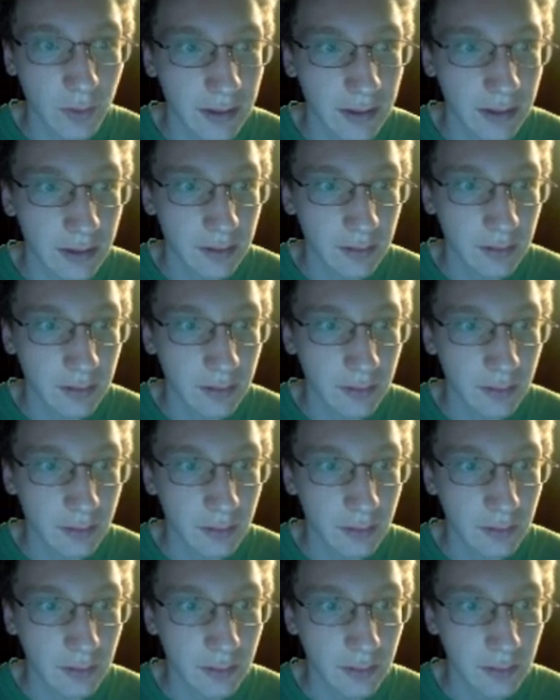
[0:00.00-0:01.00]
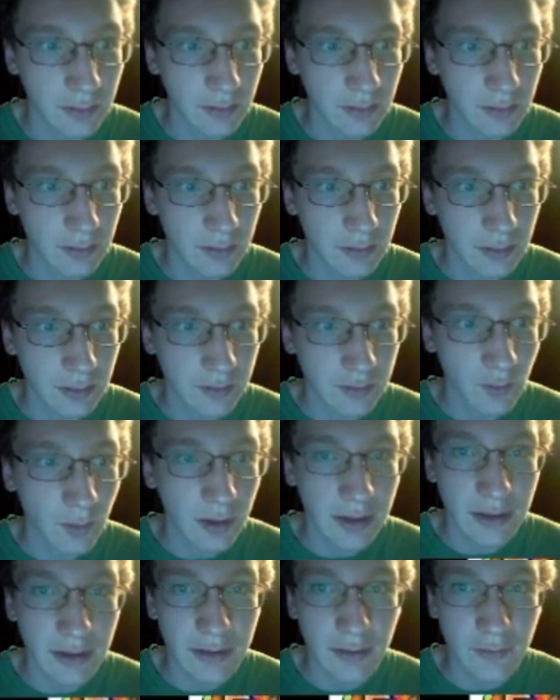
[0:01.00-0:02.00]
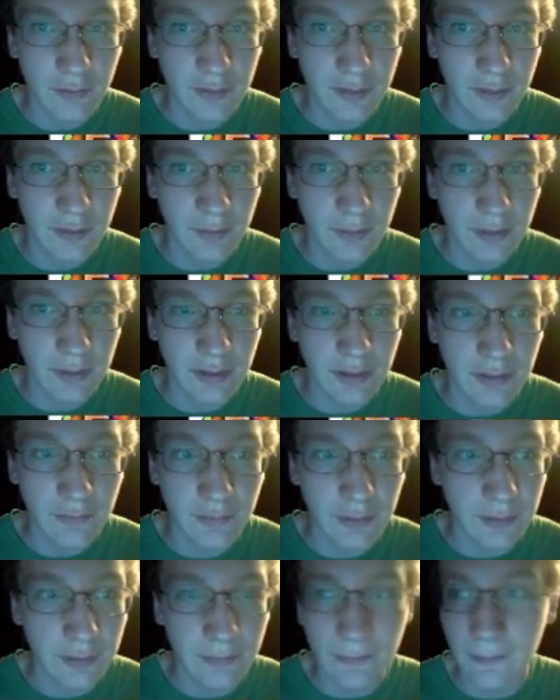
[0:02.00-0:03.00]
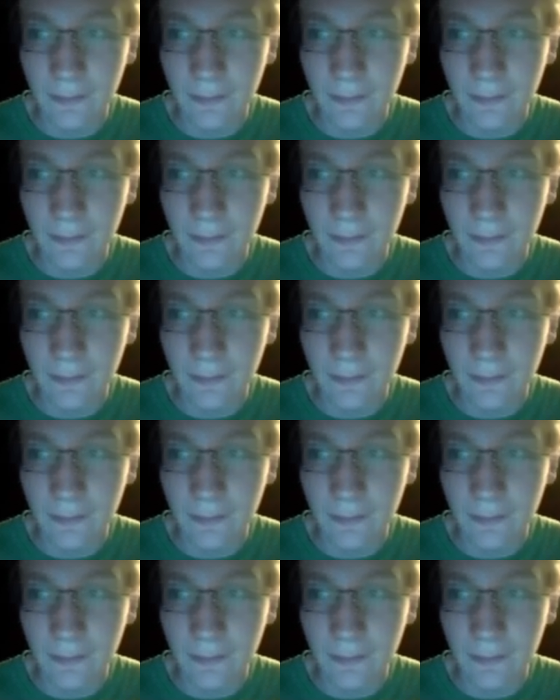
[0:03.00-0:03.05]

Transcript: in, like the way it comes in, be different,